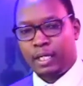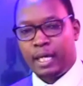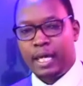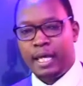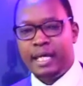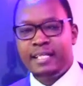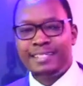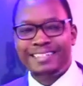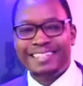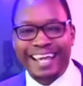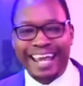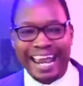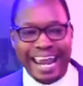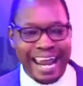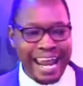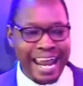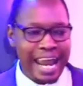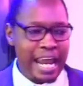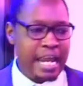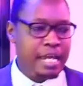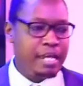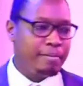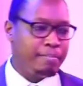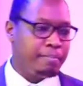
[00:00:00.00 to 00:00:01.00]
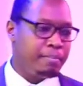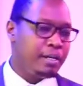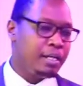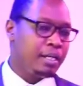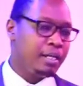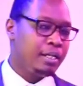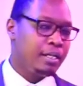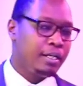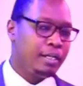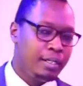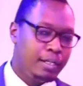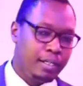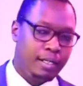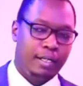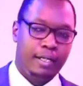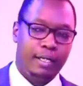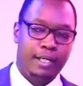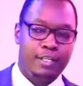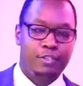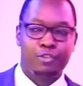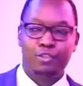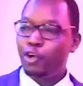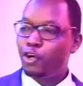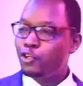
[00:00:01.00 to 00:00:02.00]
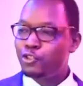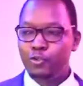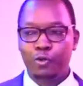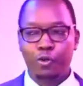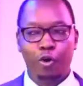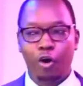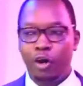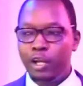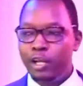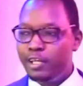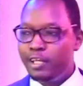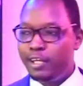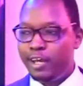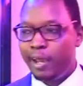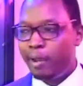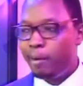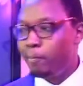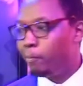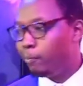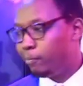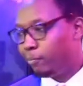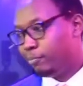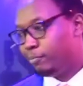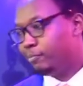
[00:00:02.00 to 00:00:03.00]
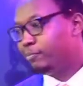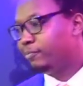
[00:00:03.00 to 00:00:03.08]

His aim is not to condemn.